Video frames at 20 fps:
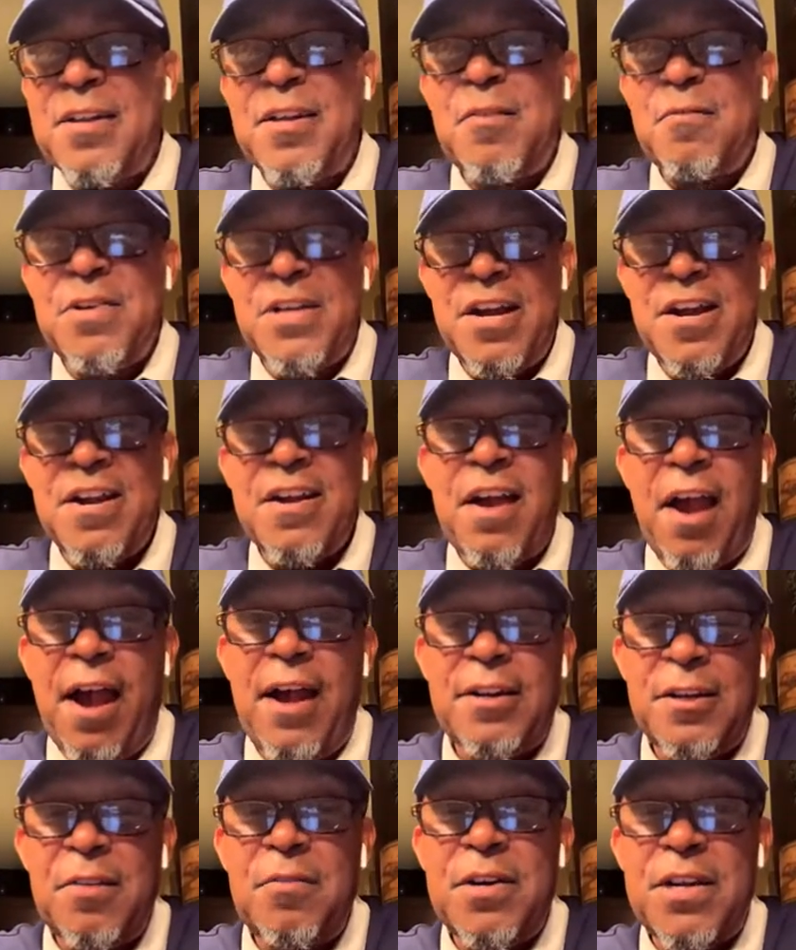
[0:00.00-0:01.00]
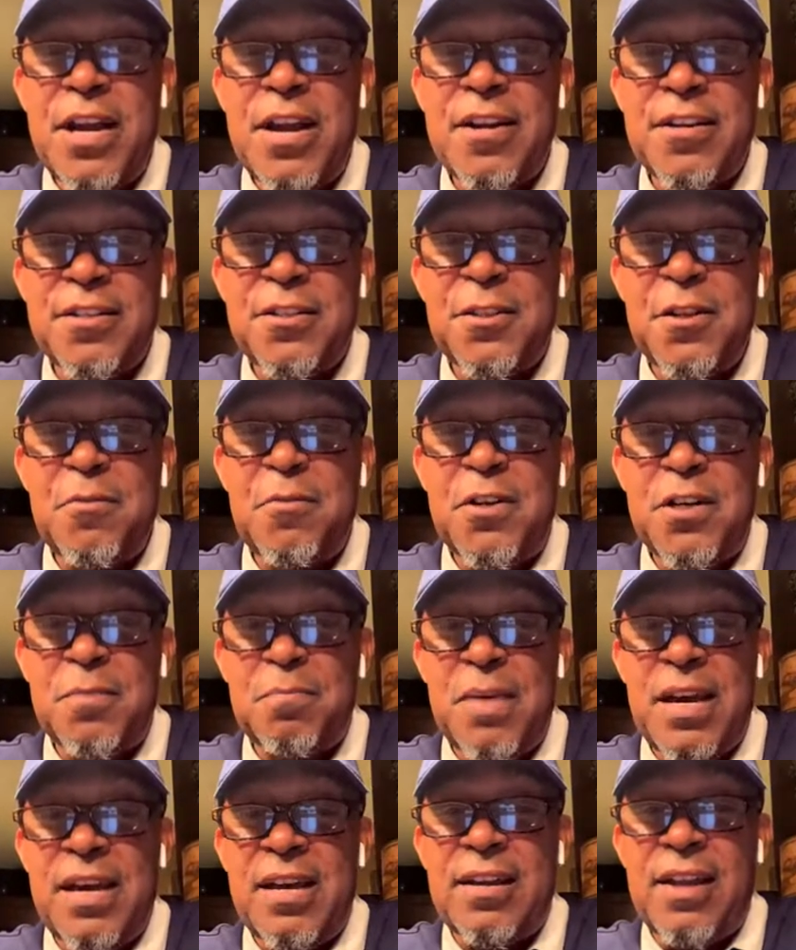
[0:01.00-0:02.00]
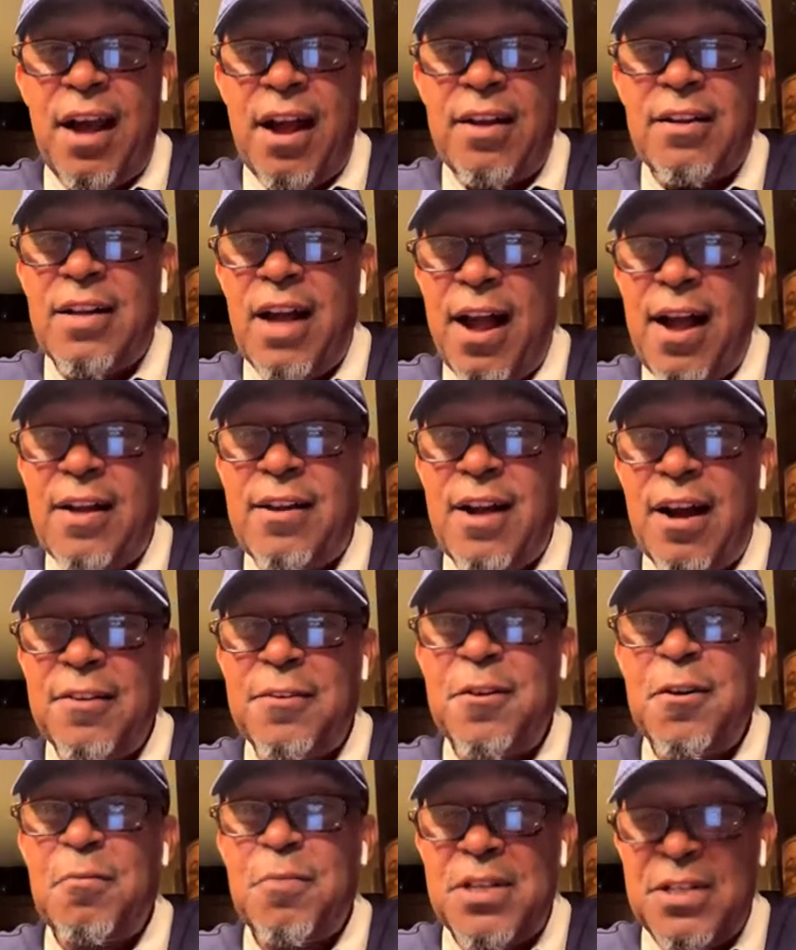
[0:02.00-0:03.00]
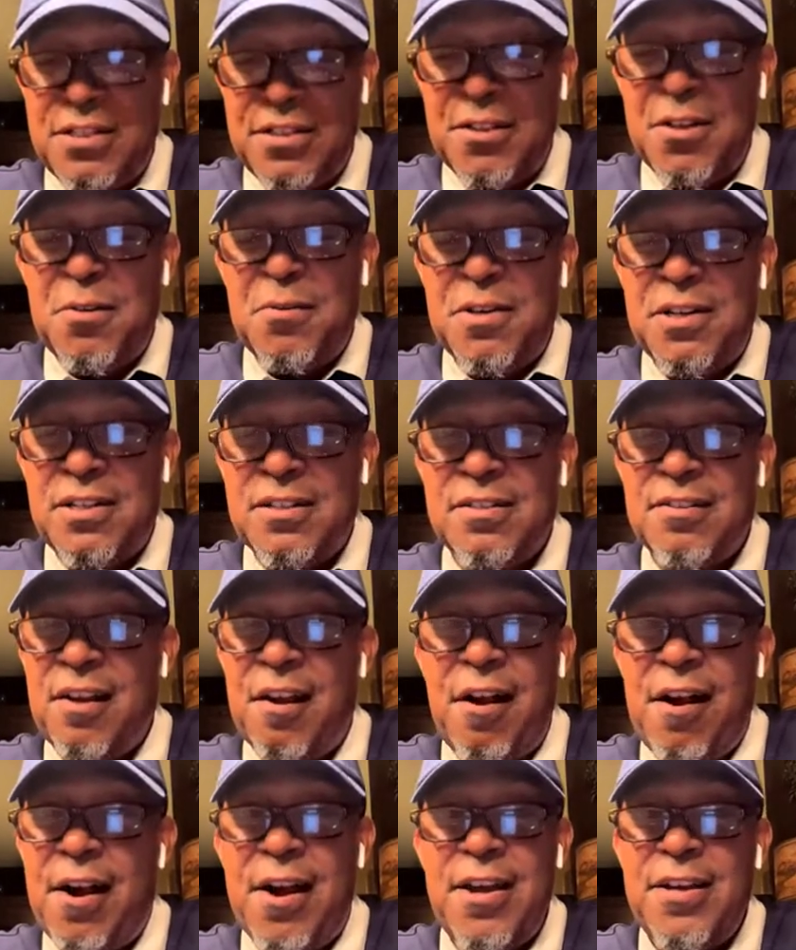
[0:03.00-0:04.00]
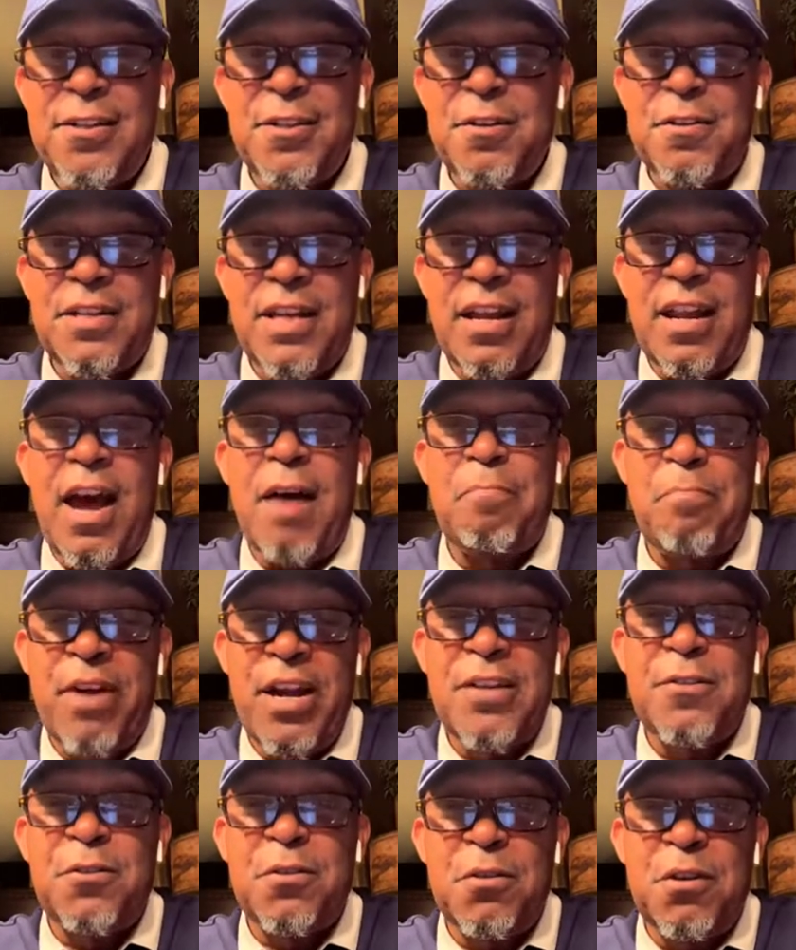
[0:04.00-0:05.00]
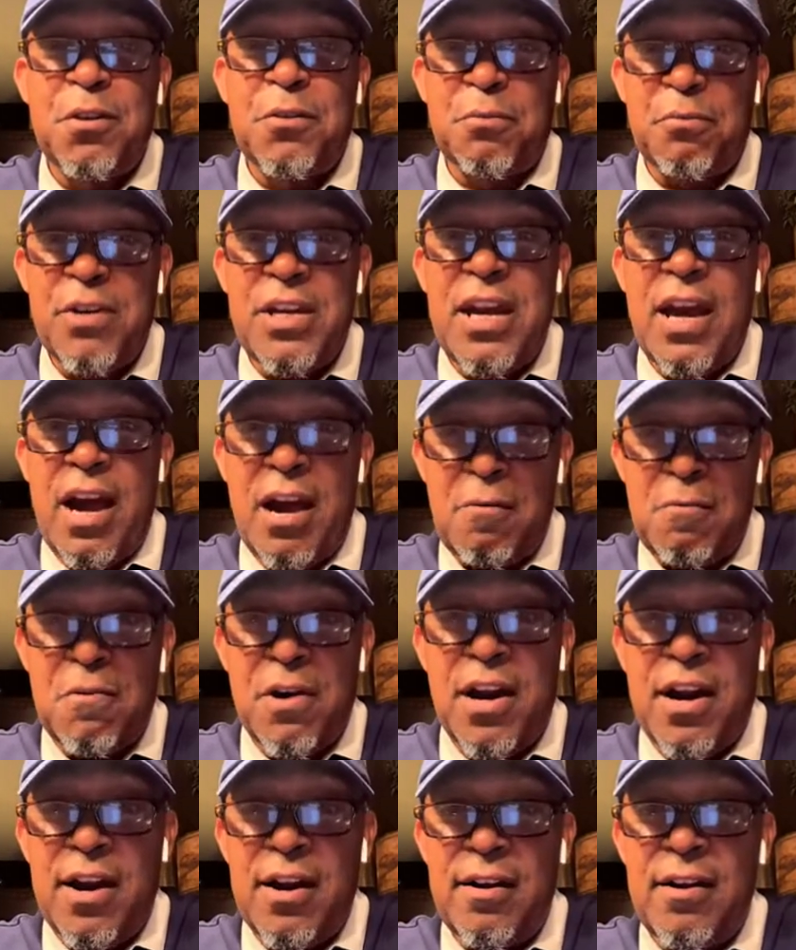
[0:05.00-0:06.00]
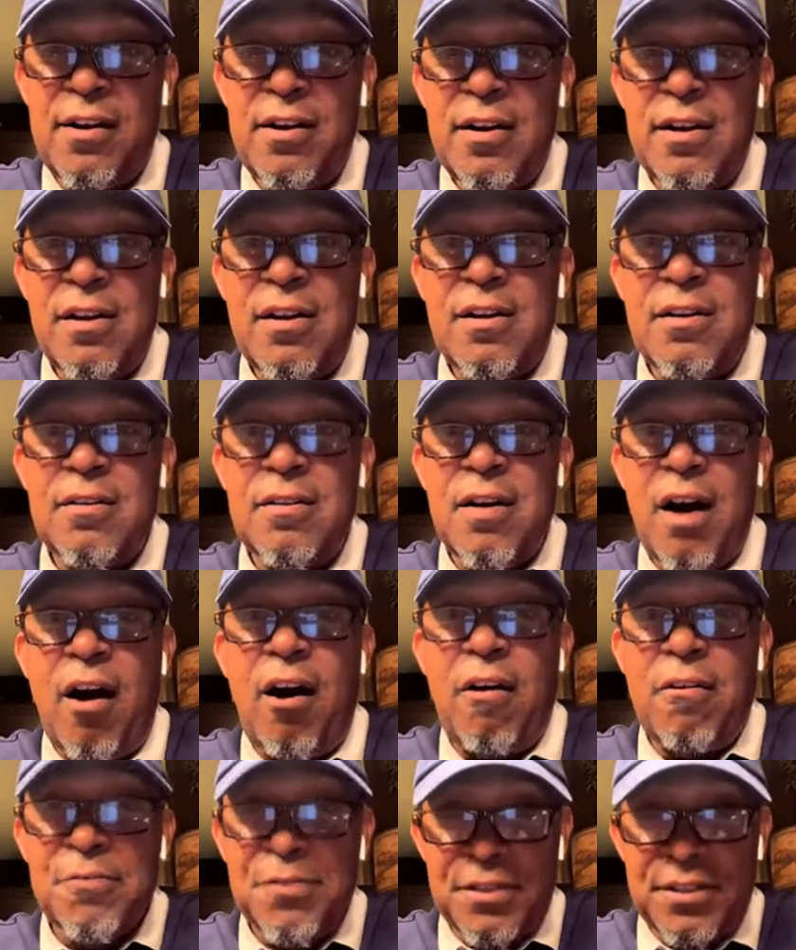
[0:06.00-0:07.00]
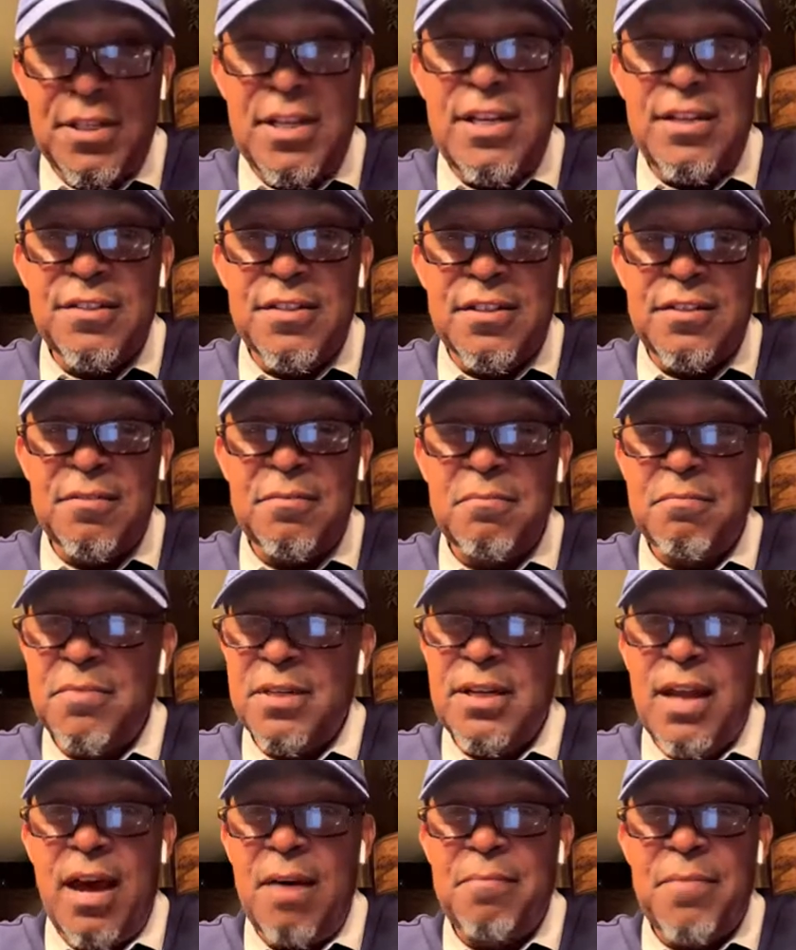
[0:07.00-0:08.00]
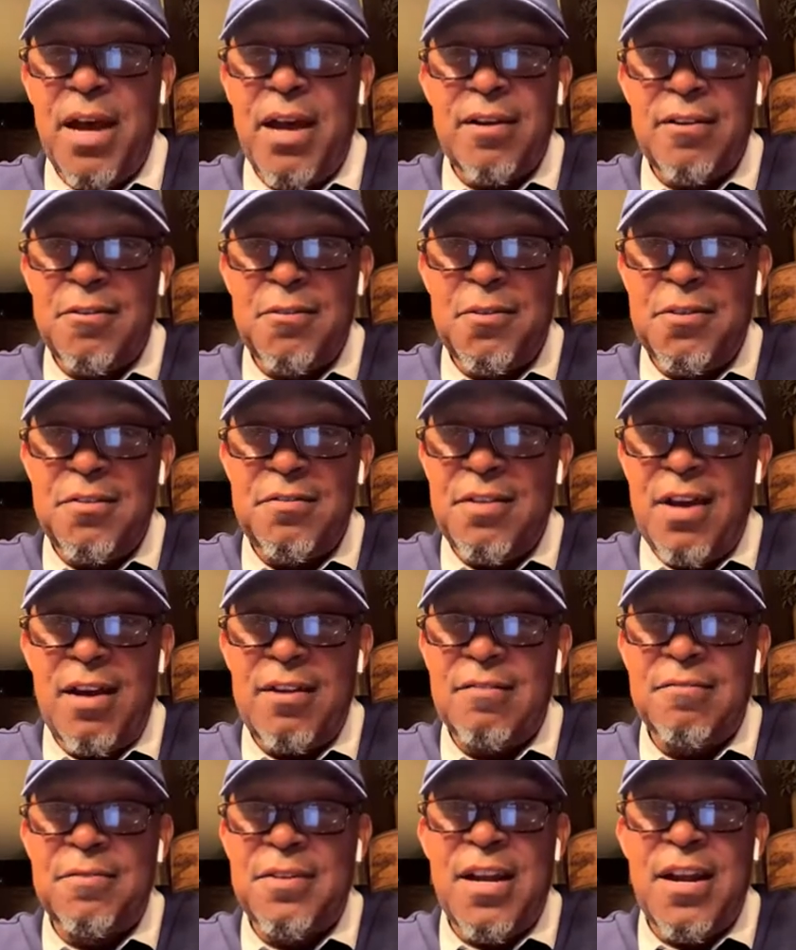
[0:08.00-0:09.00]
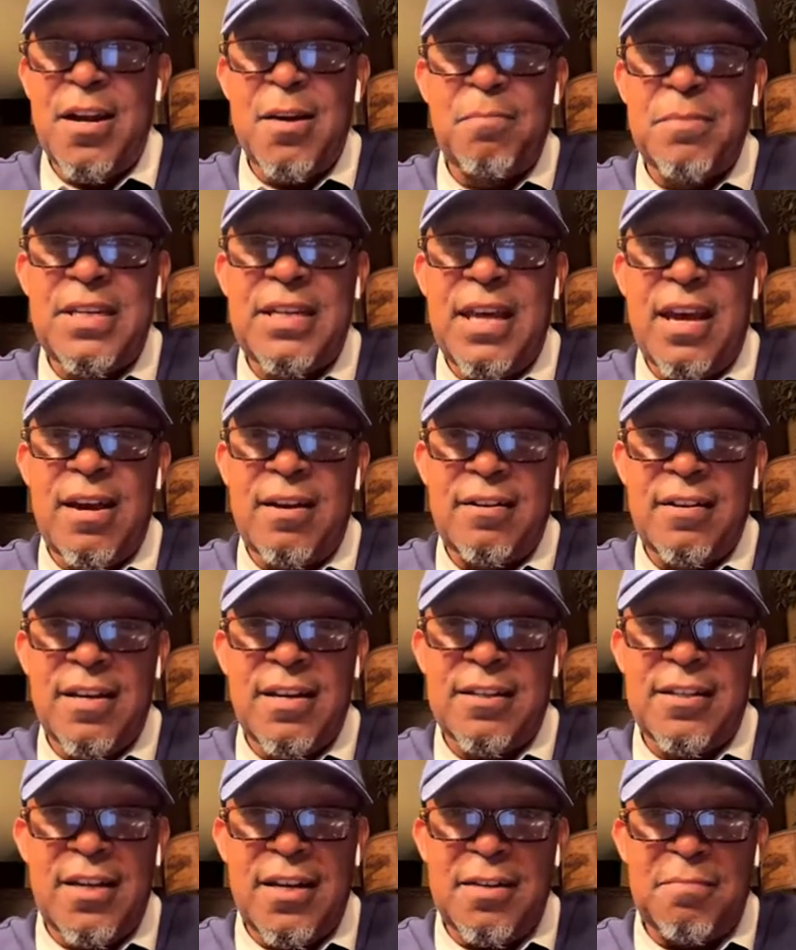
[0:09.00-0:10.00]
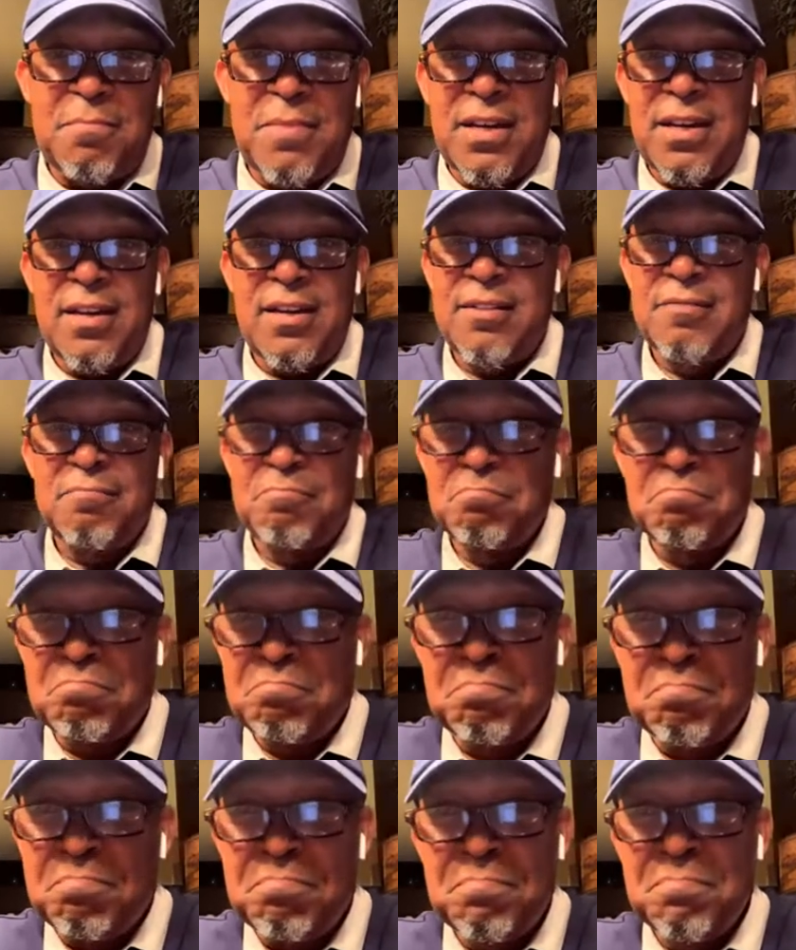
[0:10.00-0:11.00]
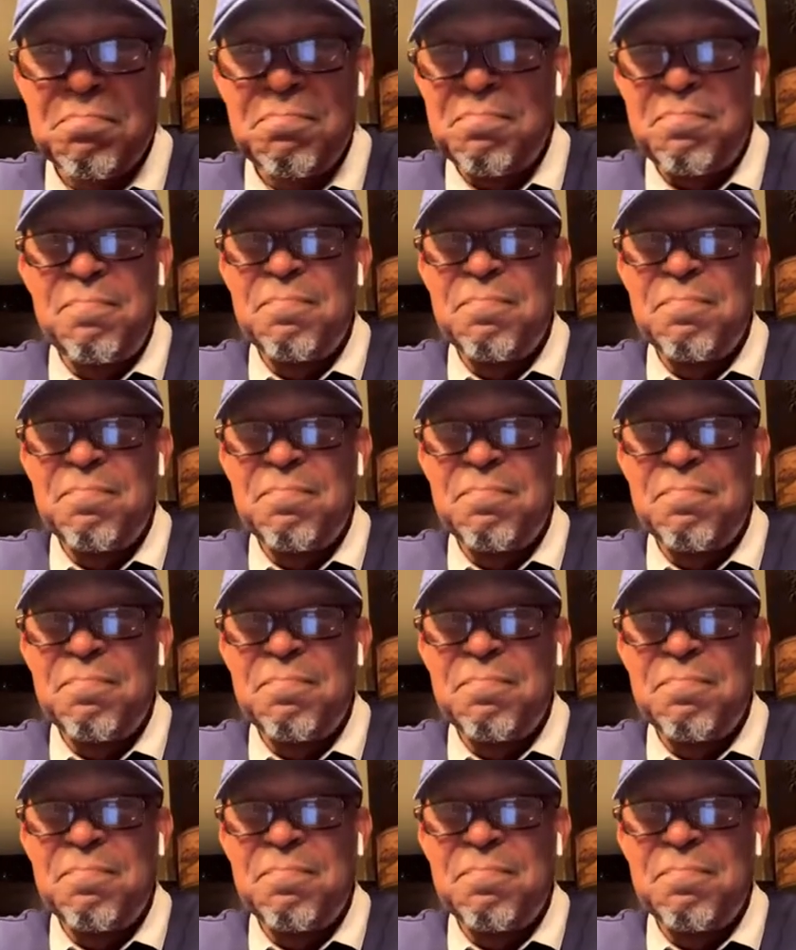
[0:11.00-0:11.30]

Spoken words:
I know what Eric is doing, man. I know what he's doing. I ain't doing that. I bring 2 or 3 I wear all season, but I'm not gonna, you're not gonna narrow me down like that, man.